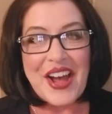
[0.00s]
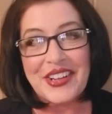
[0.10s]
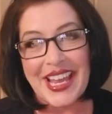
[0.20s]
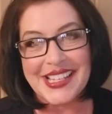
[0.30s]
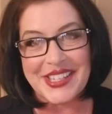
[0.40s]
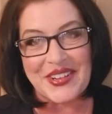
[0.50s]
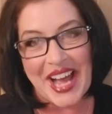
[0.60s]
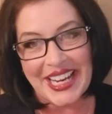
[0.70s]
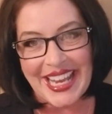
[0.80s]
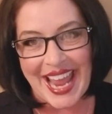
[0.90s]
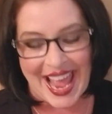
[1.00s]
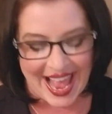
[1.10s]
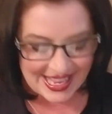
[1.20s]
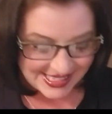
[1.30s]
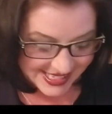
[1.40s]
Okay, so Honey
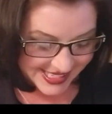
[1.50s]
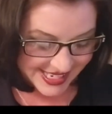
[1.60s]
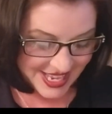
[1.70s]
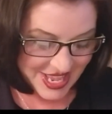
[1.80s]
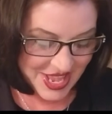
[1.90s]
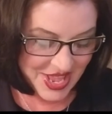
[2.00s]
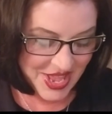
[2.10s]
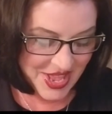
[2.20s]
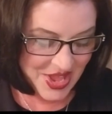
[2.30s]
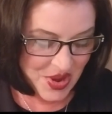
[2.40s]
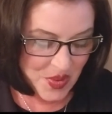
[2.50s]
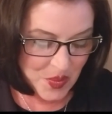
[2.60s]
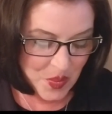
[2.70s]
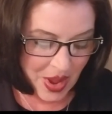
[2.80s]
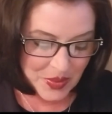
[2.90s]
asks,
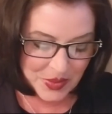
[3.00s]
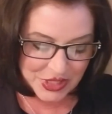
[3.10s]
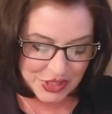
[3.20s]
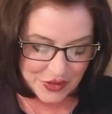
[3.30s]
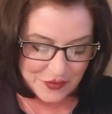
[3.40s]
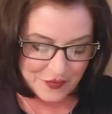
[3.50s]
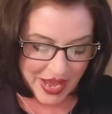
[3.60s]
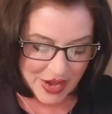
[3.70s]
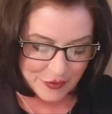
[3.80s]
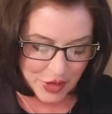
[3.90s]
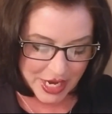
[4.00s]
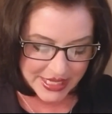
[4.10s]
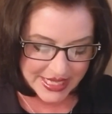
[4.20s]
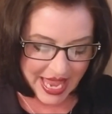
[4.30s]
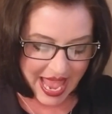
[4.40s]
what was your
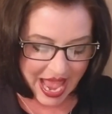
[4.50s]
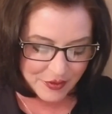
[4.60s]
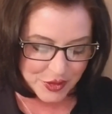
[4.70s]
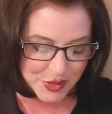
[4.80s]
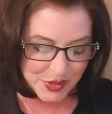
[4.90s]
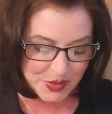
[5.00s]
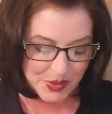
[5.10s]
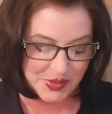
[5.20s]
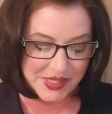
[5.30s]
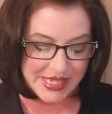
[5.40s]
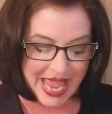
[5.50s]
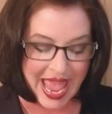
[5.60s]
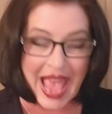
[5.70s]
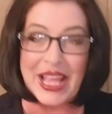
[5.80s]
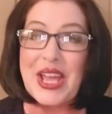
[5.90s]
favorite after-school
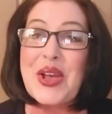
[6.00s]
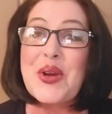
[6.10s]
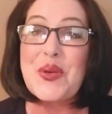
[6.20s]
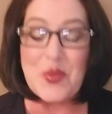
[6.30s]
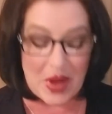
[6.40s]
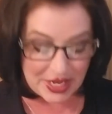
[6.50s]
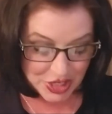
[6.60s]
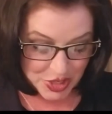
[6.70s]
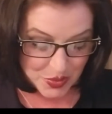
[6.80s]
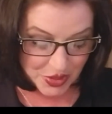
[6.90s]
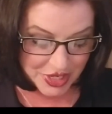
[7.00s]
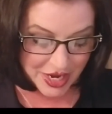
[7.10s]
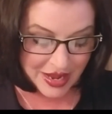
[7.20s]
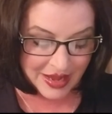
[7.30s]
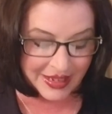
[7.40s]
snack when you were
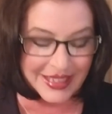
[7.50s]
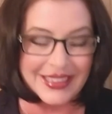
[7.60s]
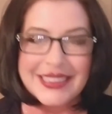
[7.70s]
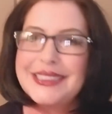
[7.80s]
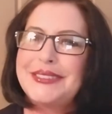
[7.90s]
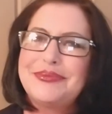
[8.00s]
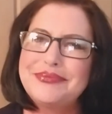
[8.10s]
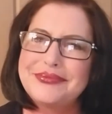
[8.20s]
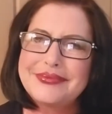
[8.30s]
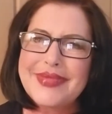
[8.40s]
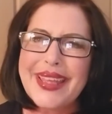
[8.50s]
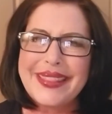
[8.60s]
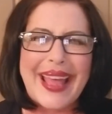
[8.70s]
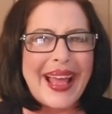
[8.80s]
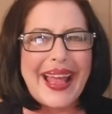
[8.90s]
young?
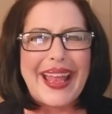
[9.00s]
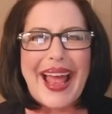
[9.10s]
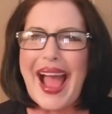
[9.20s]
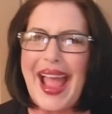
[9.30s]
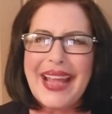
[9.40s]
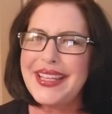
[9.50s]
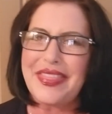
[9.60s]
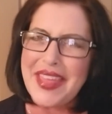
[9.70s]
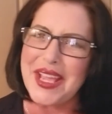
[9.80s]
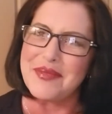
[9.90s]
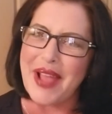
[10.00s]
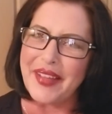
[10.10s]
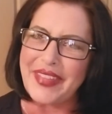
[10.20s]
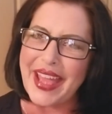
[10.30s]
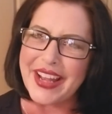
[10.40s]
That, I had to think
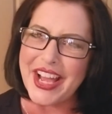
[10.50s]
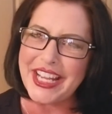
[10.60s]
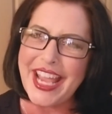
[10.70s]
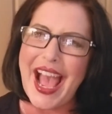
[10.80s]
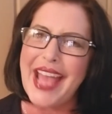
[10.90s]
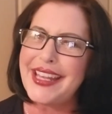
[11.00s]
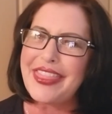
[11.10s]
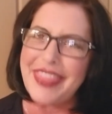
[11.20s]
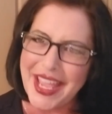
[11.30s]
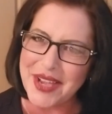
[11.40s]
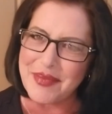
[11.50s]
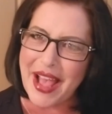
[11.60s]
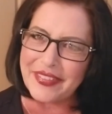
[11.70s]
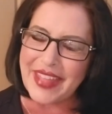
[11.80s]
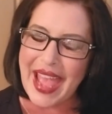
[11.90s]
about that, honey. I had to think
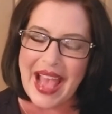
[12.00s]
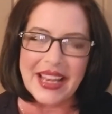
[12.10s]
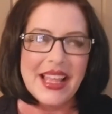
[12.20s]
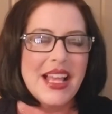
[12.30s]
about that.